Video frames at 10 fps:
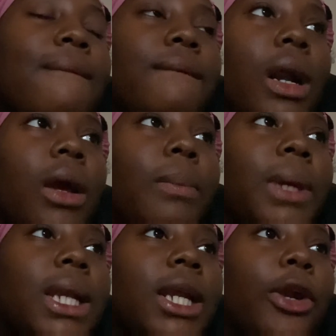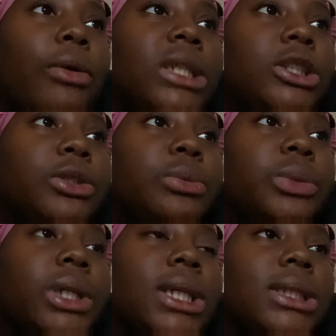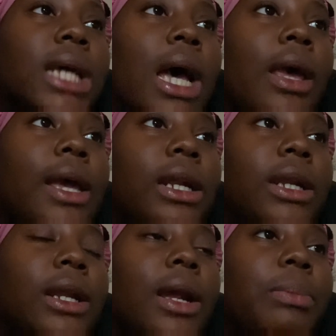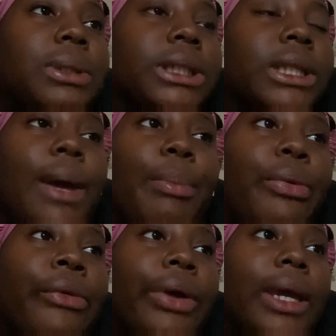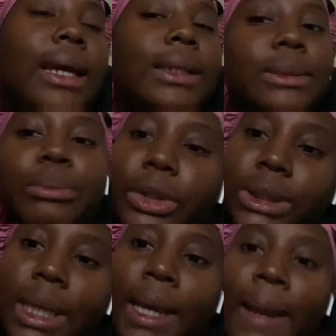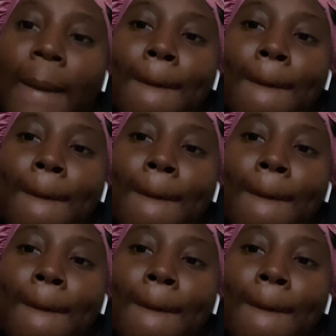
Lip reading: from me cleaning the restroom, because I edited up until that point and some music